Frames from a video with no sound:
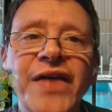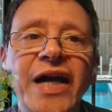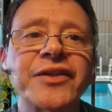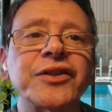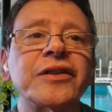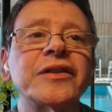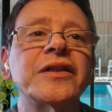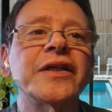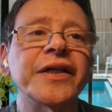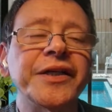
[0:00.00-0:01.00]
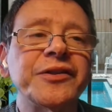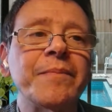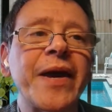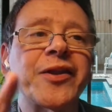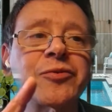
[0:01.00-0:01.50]
factor in
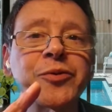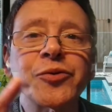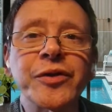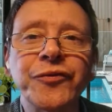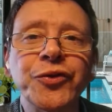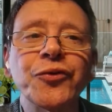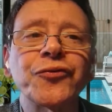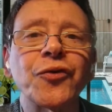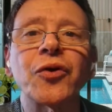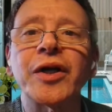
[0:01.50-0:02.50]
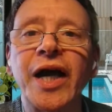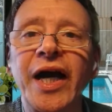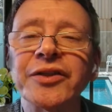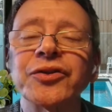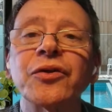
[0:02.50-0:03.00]
the management review for
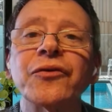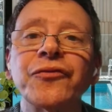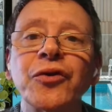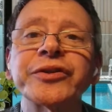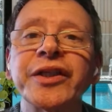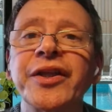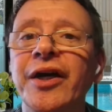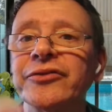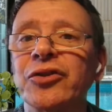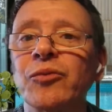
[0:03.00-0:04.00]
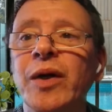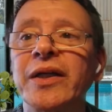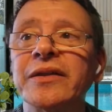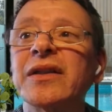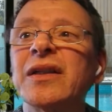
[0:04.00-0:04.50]
ISO 14001?